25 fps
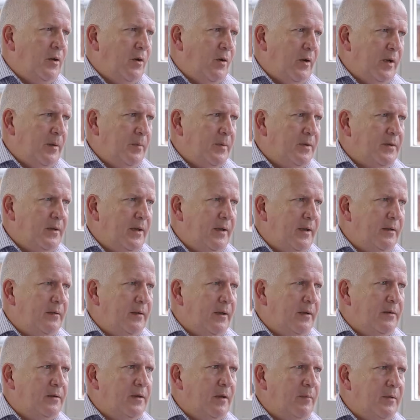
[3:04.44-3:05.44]

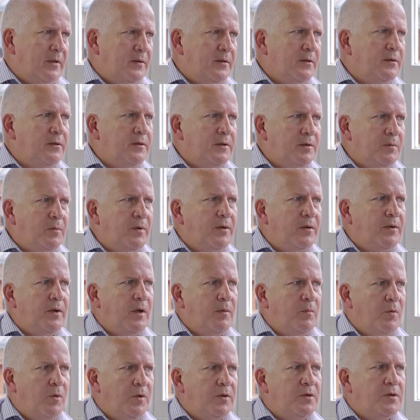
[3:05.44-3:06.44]
90% in some instances with
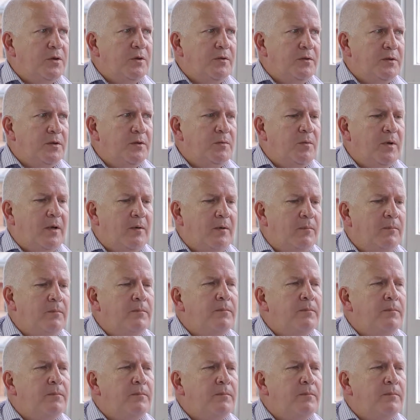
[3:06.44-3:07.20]
no mortgage insurance as well.